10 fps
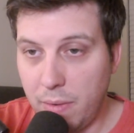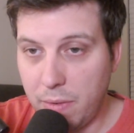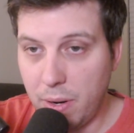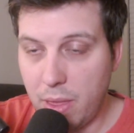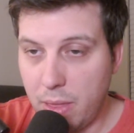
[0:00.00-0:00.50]

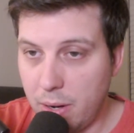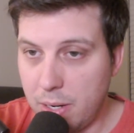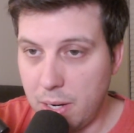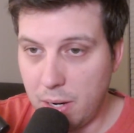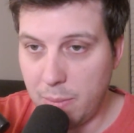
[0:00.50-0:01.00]
for a third
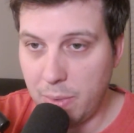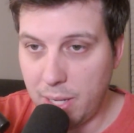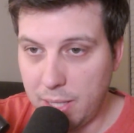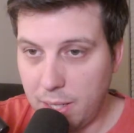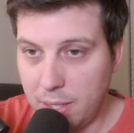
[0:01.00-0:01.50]
term. Well,
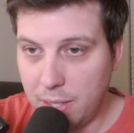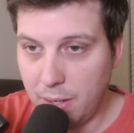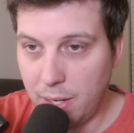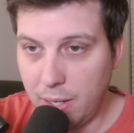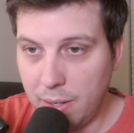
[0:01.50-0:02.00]
that's
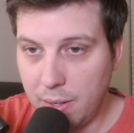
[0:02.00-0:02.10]
concerning.